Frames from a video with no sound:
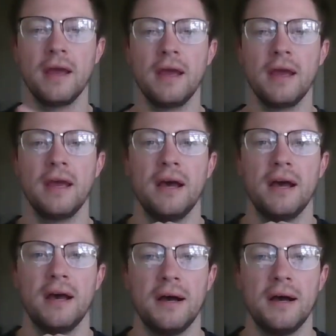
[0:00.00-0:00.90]
Simple.
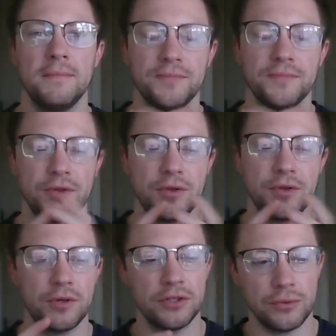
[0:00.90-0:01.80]

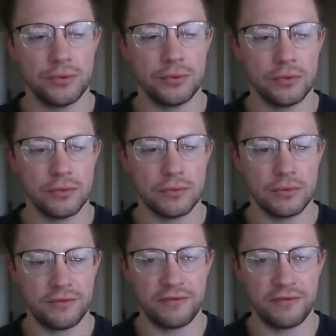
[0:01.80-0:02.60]
Broker quick pay.